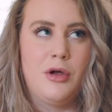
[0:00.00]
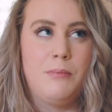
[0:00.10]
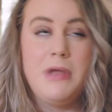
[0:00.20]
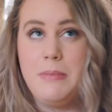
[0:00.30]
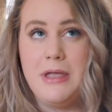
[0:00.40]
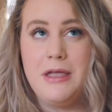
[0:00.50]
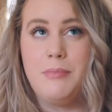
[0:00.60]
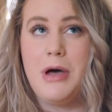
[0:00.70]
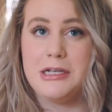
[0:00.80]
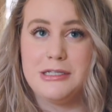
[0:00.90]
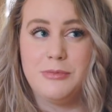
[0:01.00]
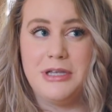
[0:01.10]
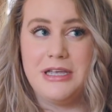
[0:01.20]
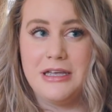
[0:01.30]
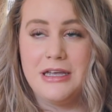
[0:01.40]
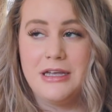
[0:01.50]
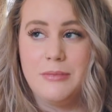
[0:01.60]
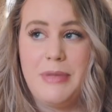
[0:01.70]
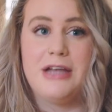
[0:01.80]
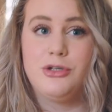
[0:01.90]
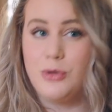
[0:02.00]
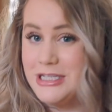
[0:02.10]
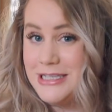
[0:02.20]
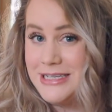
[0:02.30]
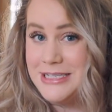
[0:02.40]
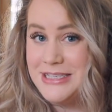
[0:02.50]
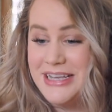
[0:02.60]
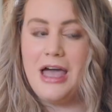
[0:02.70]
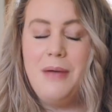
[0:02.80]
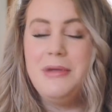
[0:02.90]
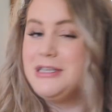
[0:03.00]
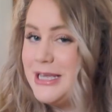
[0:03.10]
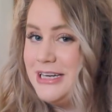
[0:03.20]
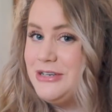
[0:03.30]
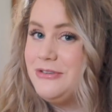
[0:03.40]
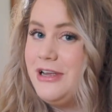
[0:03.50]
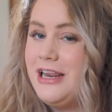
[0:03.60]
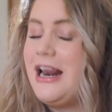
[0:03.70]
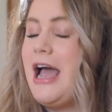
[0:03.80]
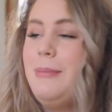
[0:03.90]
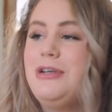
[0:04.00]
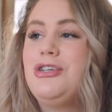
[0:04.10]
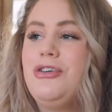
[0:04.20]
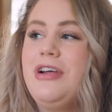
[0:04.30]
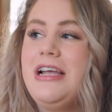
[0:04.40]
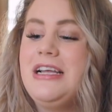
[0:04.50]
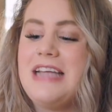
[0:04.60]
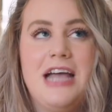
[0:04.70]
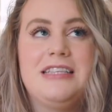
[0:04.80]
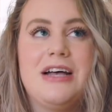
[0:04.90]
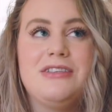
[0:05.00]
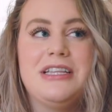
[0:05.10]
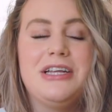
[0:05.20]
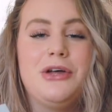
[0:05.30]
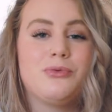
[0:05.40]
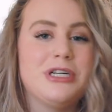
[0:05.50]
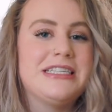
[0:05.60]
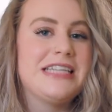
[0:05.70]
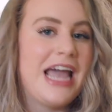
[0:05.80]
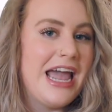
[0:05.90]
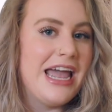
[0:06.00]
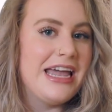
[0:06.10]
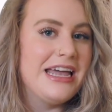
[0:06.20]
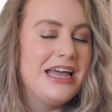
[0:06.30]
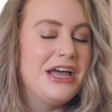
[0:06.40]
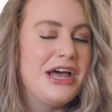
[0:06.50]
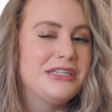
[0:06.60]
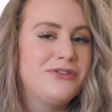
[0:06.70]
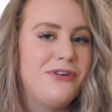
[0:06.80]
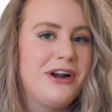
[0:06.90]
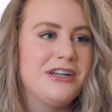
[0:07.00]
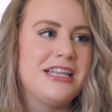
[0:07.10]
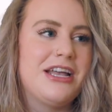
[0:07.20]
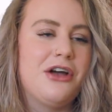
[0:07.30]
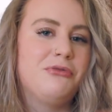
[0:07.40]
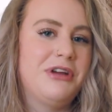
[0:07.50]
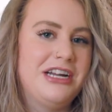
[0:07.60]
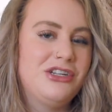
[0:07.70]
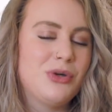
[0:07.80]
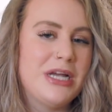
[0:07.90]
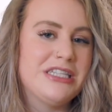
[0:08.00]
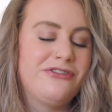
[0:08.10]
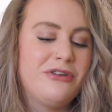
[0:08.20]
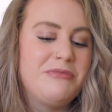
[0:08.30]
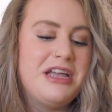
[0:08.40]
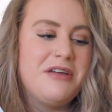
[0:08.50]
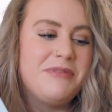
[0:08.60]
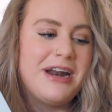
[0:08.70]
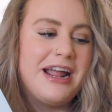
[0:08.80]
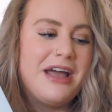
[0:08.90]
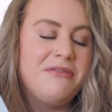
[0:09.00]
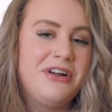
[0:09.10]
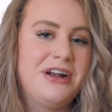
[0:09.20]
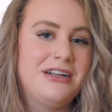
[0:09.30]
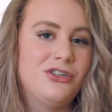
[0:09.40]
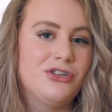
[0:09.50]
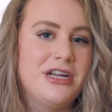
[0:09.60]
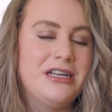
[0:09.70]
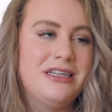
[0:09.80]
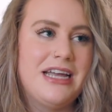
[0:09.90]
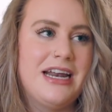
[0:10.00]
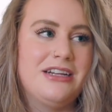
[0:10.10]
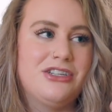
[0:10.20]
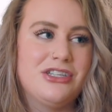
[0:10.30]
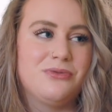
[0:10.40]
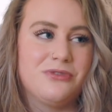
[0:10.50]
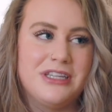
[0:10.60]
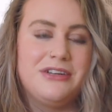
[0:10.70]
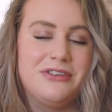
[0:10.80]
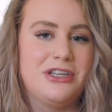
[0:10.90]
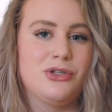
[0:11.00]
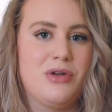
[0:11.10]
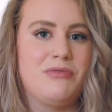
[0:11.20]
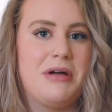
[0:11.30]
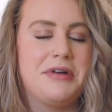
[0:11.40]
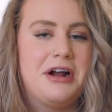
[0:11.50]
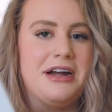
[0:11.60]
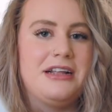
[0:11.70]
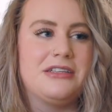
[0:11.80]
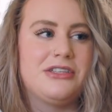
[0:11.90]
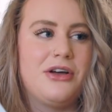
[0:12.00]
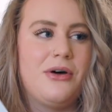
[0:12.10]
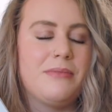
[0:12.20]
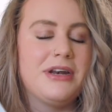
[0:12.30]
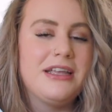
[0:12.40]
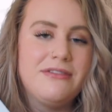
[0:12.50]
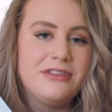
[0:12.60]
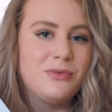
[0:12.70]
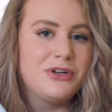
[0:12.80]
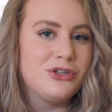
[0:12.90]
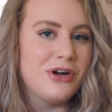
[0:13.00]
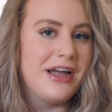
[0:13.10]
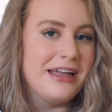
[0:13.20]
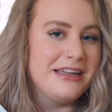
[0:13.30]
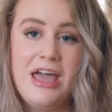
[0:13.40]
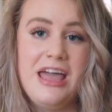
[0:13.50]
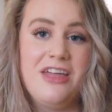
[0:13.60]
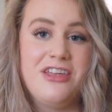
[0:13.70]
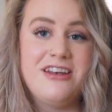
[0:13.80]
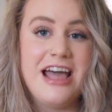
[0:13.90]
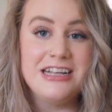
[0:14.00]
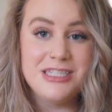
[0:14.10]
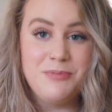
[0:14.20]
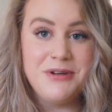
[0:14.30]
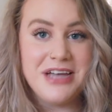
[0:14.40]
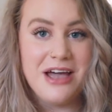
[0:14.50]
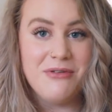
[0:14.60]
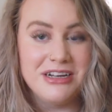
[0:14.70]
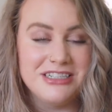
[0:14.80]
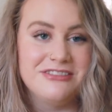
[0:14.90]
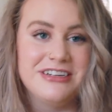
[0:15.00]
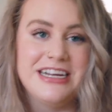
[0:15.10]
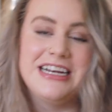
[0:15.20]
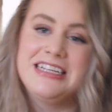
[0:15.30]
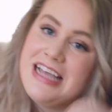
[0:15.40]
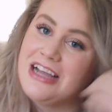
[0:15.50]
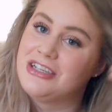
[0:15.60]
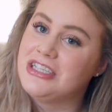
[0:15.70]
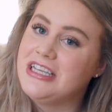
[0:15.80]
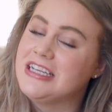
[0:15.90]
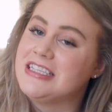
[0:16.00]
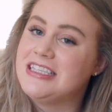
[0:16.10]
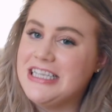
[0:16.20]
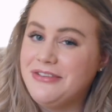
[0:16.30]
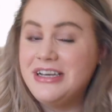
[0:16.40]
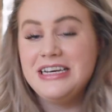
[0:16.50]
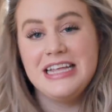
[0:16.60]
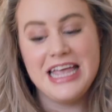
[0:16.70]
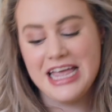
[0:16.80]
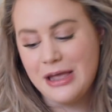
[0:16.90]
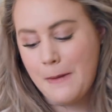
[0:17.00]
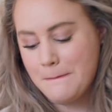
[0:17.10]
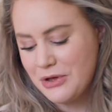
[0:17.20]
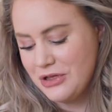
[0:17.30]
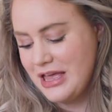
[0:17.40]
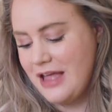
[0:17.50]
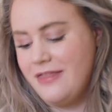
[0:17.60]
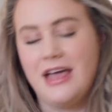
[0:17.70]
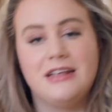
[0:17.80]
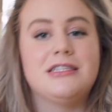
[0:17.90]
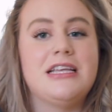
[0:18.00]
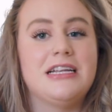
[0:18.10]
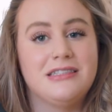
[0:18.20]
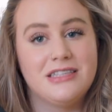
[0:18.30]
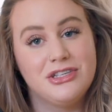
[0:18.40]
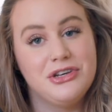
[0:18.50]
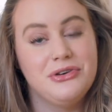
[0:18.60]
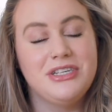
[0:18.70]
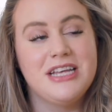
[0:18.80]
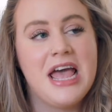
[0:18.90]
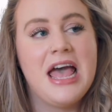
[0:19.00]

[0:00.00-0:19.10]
maybe possibly bad choices. I'm excited to read it. I'm intrigued. It sounds a little risque as far as like a reading choice for me, but I am very intrigued, and I just really enjoy Robin Harding, so I'm gonna give this one a try. Okay, the next book I want to read is actually a Stephen King book, and that is The Institute.